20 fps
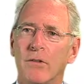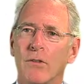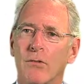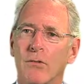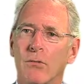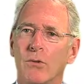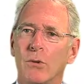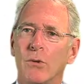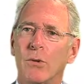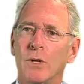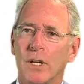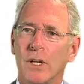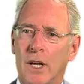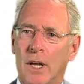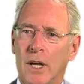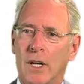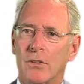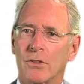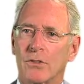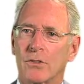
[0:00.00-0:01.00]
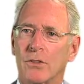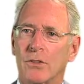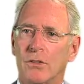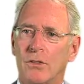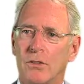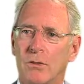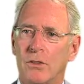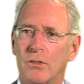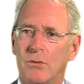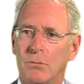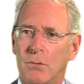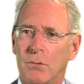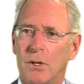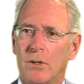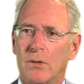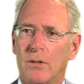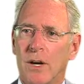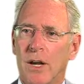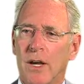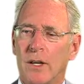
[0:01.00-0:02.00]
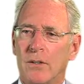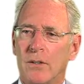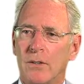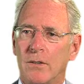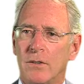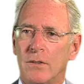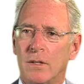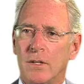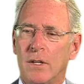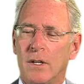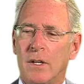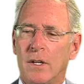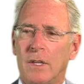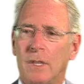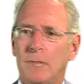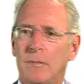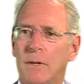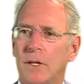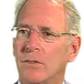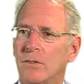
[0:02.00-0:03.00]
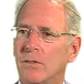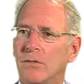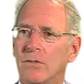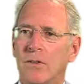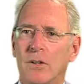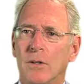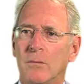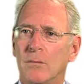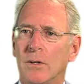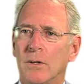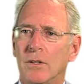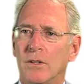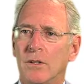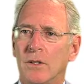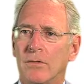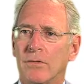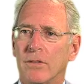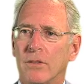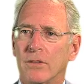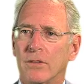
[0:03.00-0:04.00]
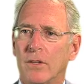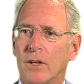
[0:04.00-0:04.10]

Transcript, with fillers: through a cancer to its bitter end, it makes a very big difference.